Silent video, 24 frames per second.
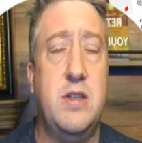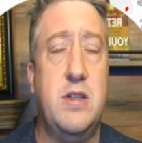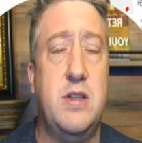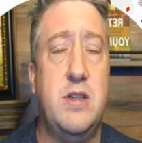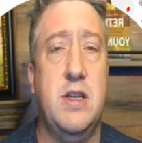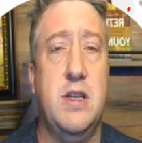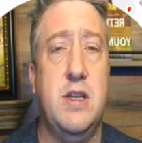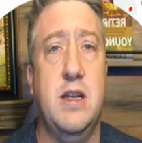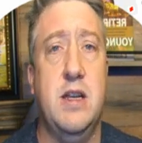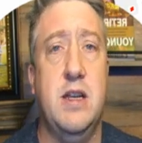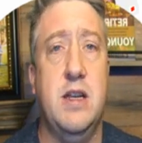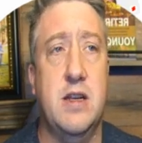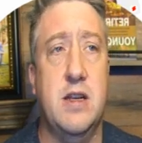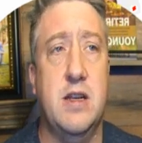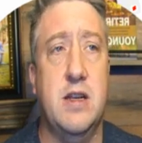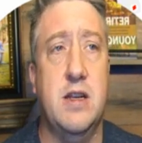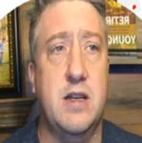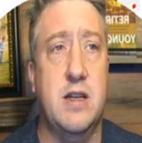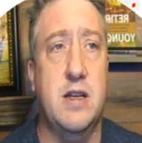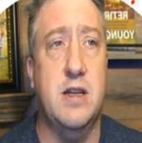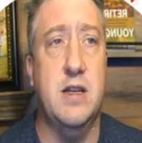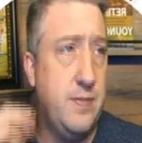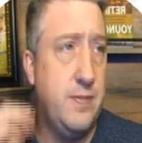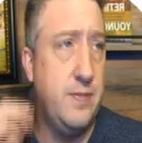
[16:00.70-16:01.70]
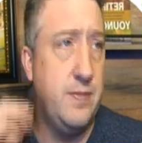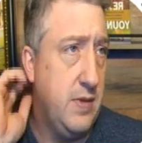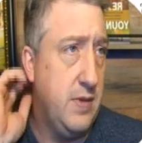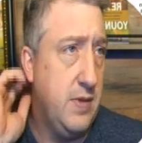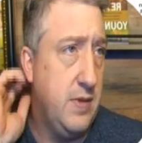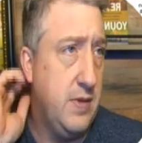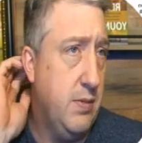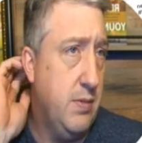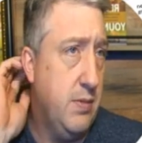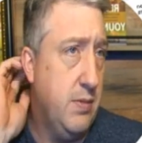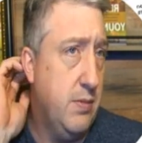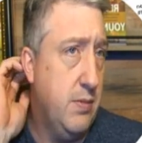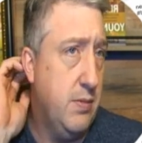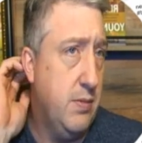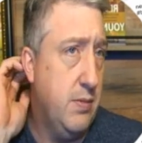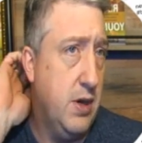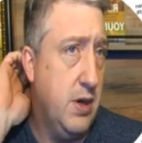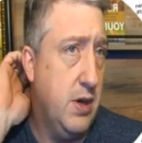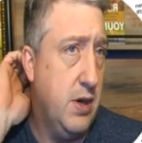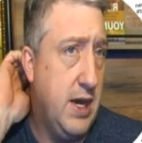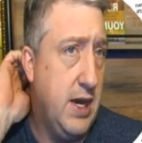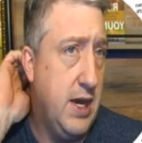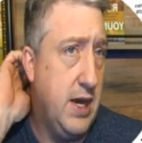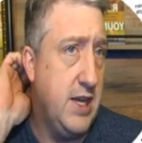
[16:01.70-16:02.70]
and uh, more
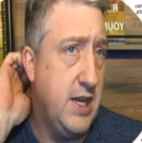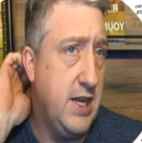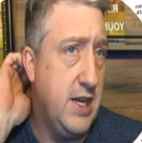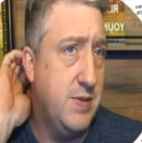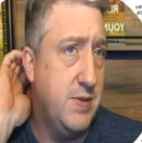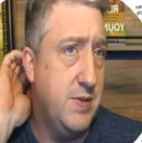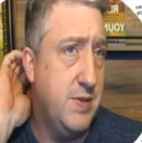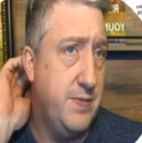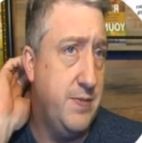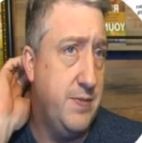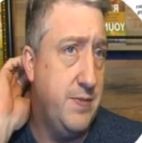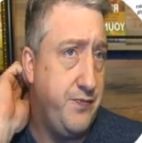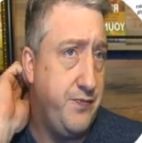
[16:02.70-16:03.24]
engagement?